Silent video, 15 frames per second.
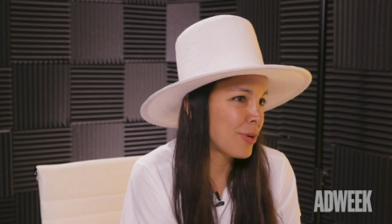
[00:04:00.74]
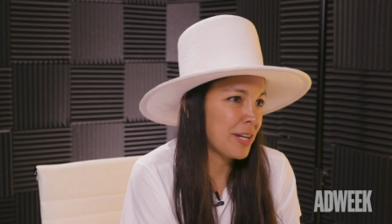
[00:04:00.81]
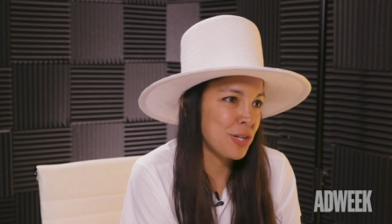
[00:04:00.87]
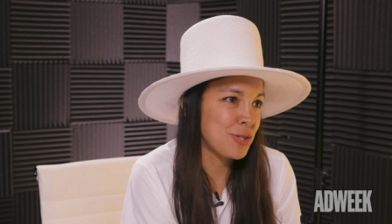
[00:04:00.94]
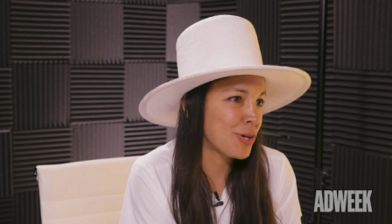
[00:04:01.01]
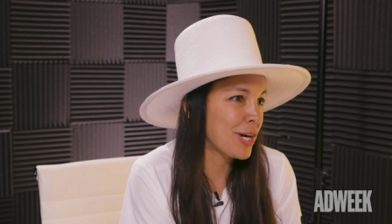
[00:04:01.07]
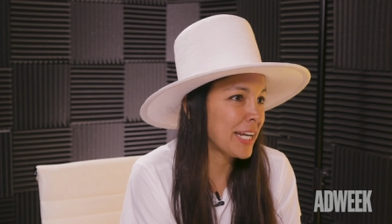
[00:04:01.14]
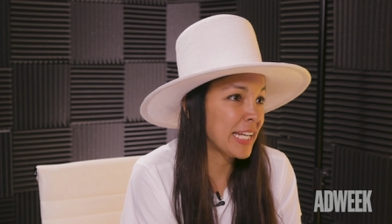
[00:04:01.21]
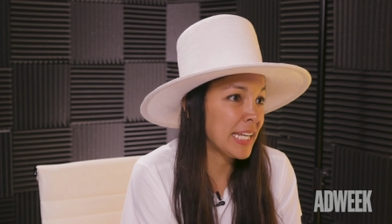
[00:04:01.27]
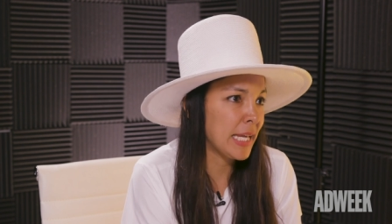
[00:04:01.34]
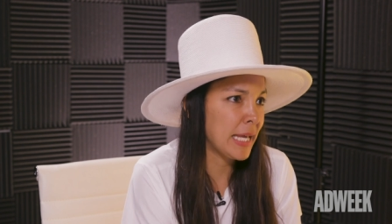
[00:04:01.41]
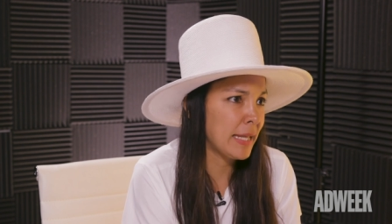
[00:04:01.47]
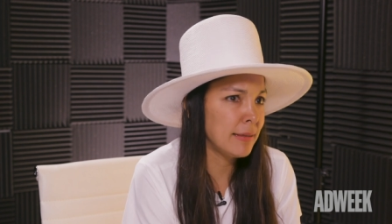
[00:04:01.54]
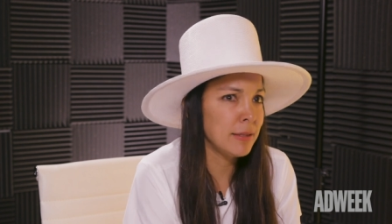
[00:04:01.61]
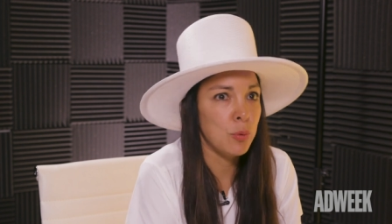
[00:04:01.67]
Why not try it
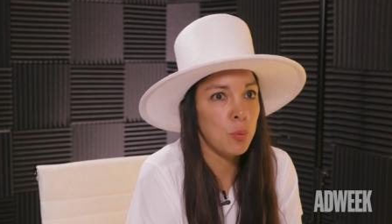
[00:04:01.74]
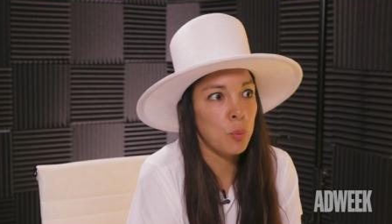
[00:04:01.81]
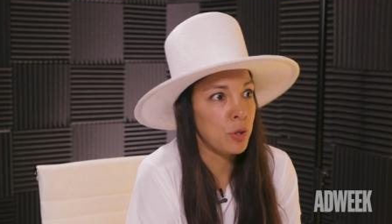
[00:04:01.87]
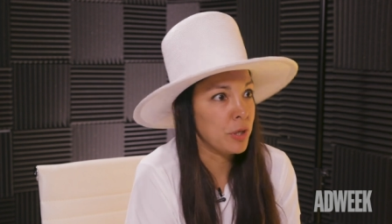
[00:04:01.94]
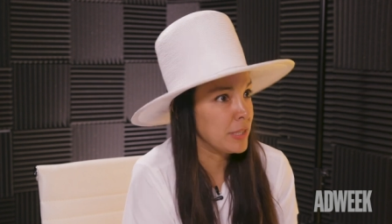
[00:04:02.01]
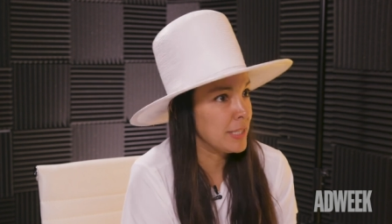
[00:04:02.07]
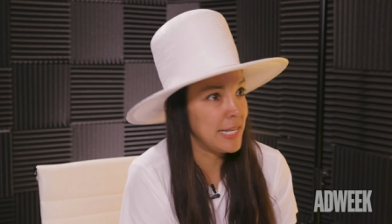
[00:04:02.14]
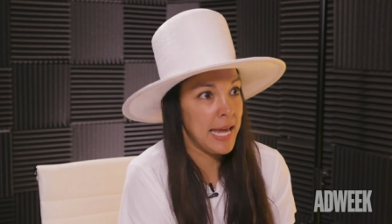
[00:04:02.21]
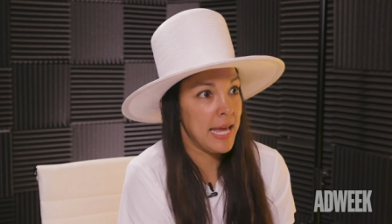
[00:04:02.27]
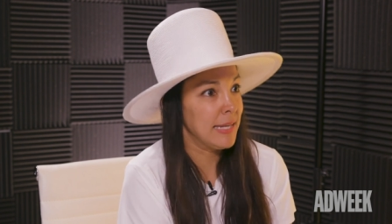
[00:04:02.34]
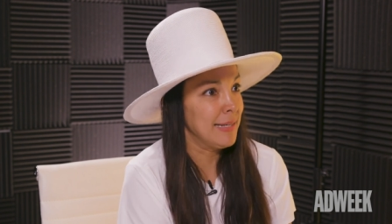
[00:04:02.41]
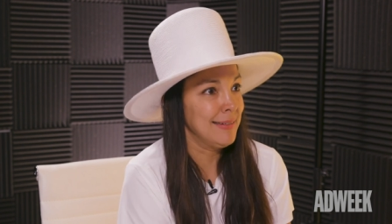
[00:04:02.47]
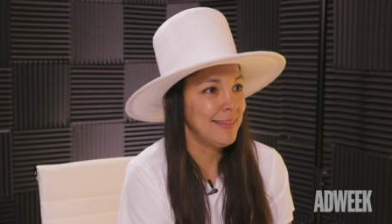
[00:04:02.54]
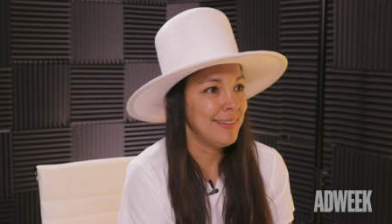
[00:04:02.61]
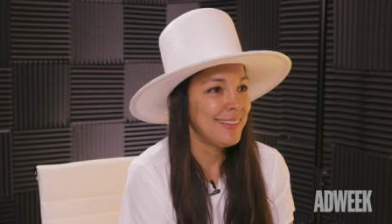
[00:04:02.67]
again? Worked
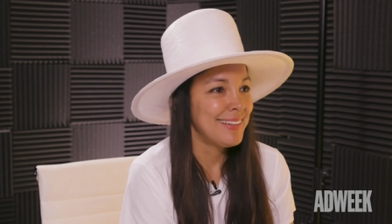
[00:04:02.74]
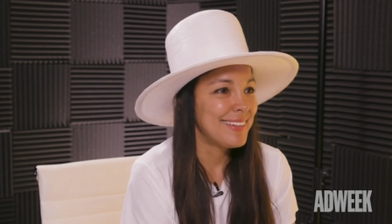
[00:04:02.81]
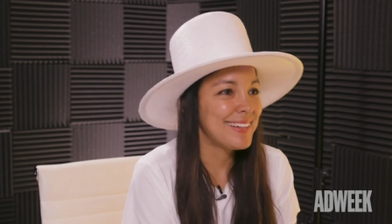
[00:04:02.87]
again.